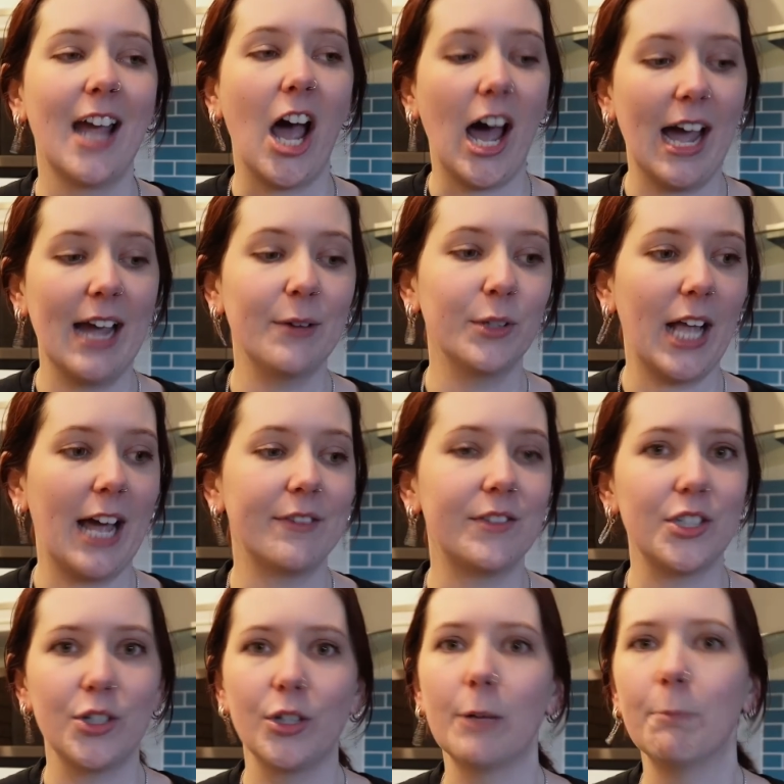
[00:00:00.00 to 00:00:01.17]
I will have to
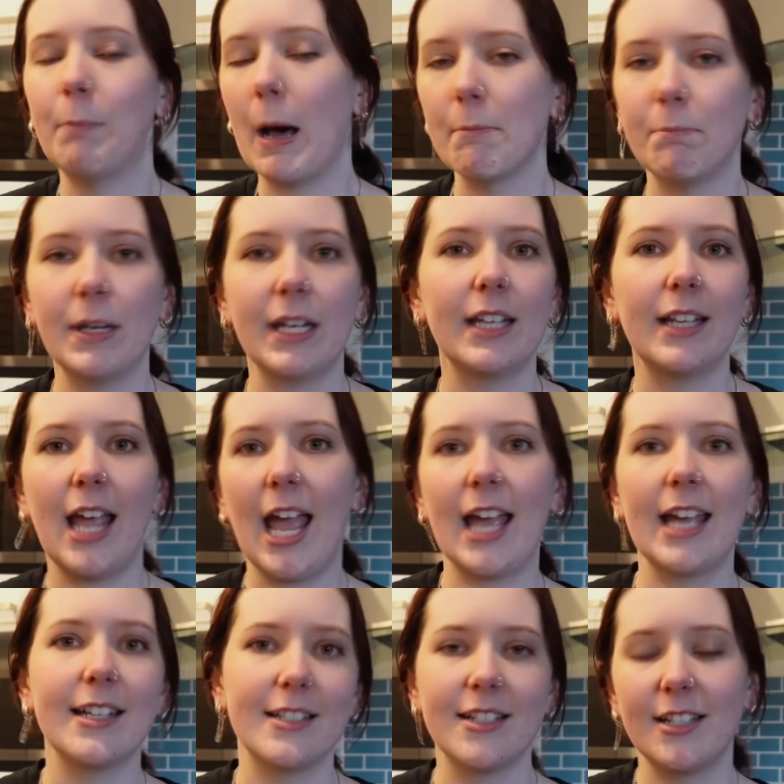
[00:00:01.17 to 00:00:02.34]
do the bump in
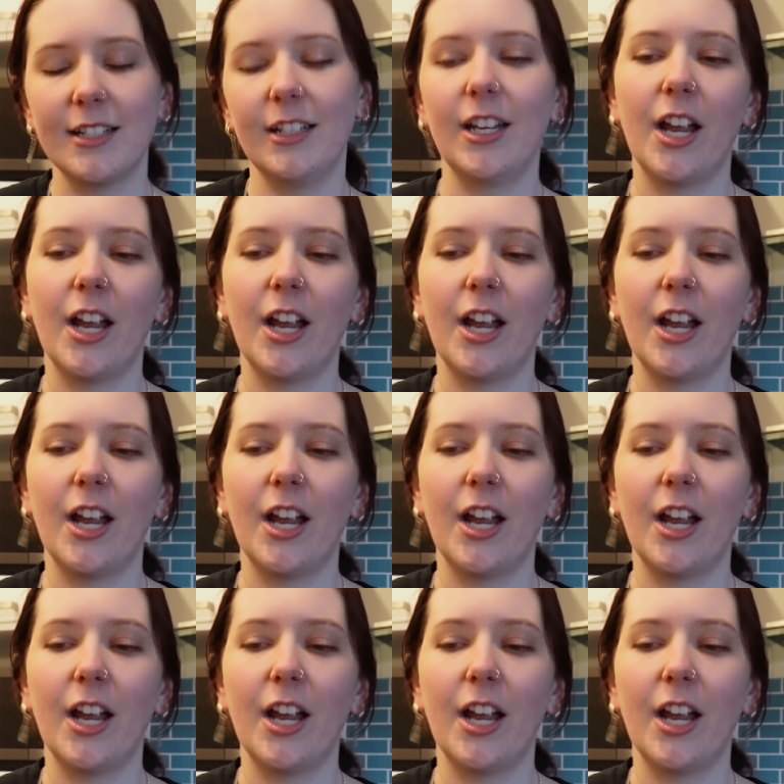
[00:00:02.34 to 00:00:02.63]
and, you